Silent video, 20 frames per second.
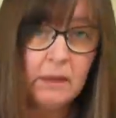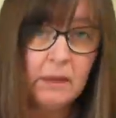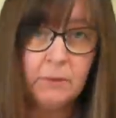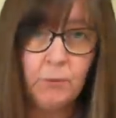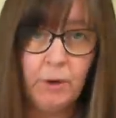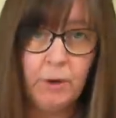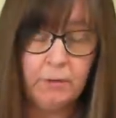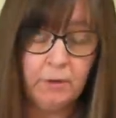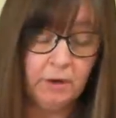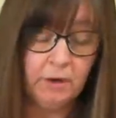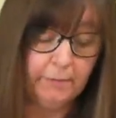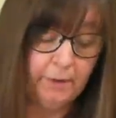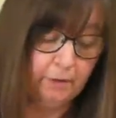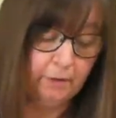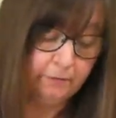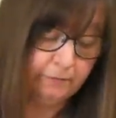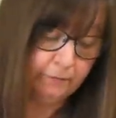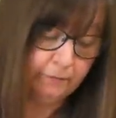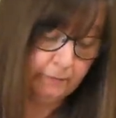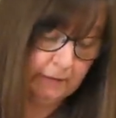it won't come
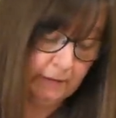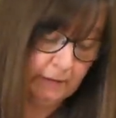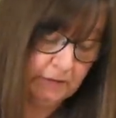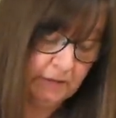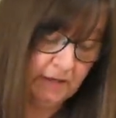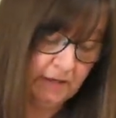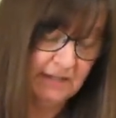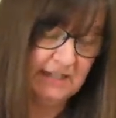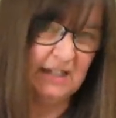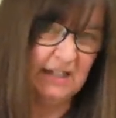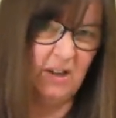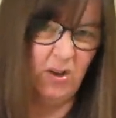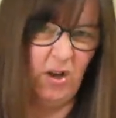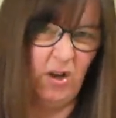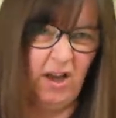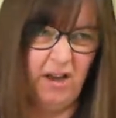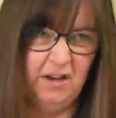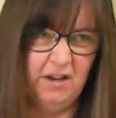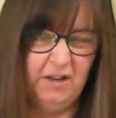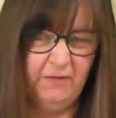off. It turns into a
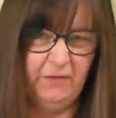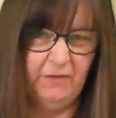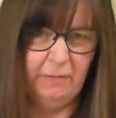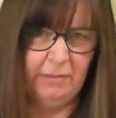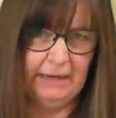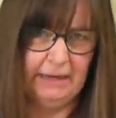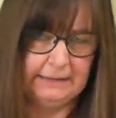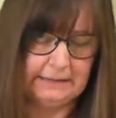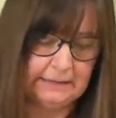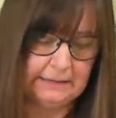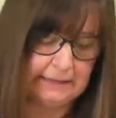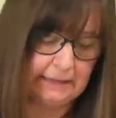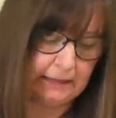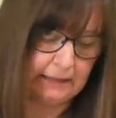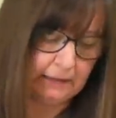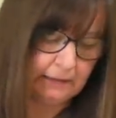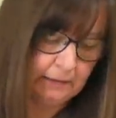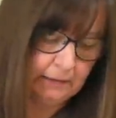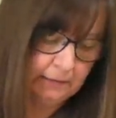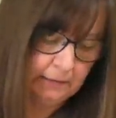kind of a
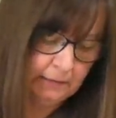plastic.